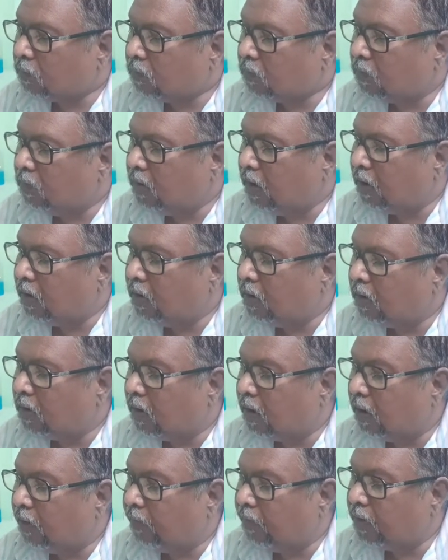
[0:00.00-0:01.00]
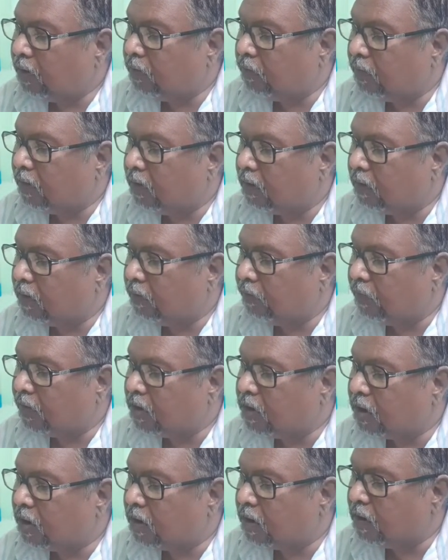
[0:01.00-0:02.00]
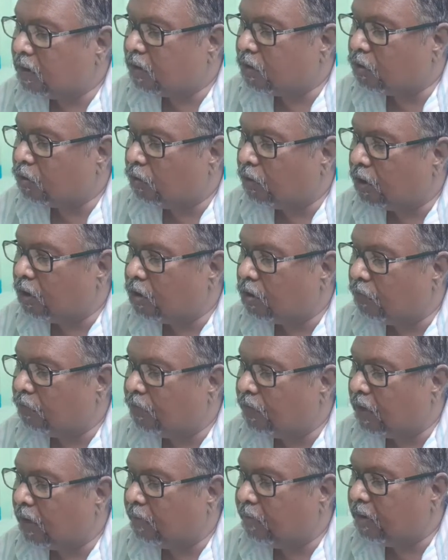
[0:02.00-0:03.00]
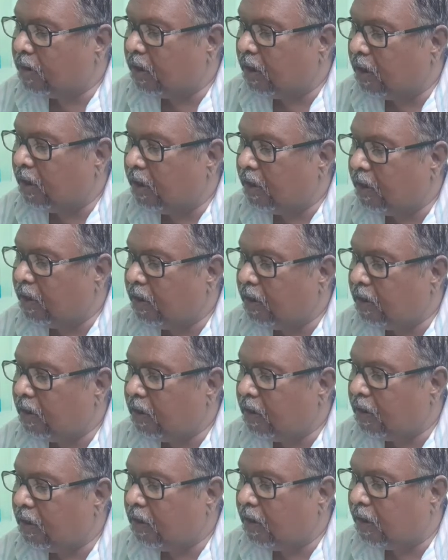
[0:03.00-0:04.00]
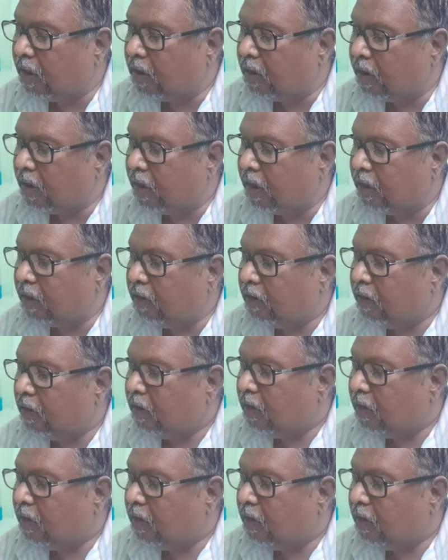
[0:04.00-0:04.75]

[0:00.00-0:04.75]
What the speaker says: Then the 11th one, the function is storage of vitamin A, D, E and K.